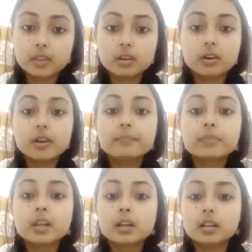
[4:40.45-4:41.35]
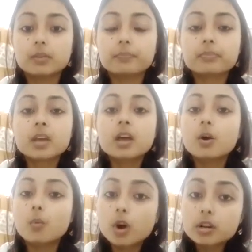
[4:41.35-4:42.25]
Okay. Now,
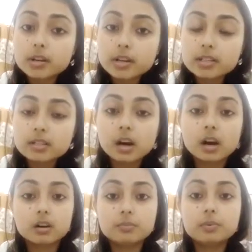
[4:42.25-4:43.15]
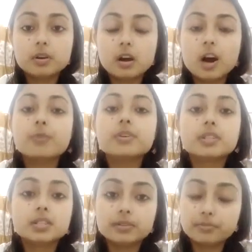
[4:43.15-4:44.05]
what is a herb? How is
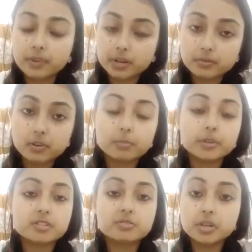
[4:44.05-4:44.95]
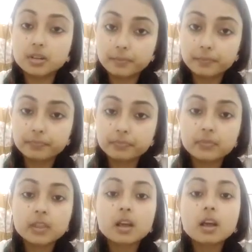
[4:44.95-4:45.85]
it different from a tree?
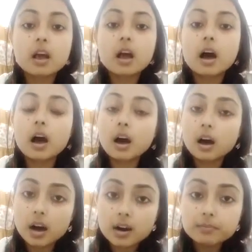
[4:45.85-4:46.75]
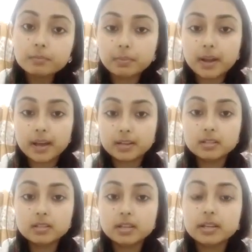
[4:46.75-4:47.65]
A herb
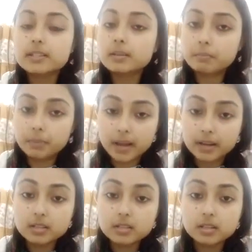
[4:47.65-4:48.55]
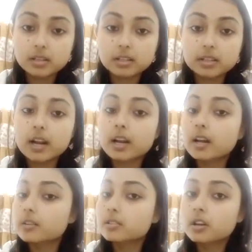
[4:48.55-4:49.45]
plant is a plant that
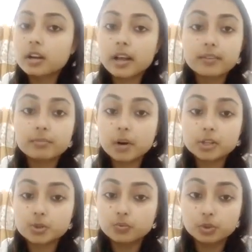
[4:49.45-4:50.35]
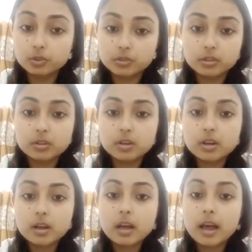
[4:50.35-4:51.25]
does not have much wood
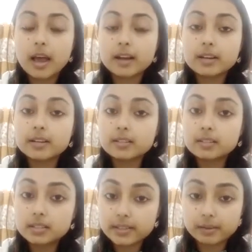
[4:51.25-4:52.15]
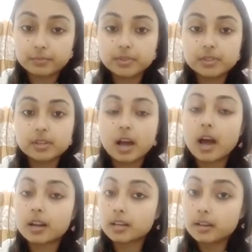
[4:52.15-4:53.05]
and its stems
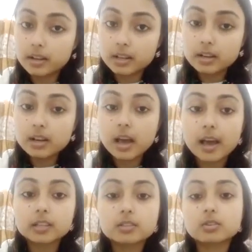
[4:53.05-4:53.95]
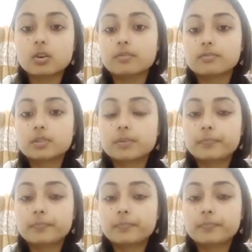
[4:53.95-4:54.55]
are green and soft.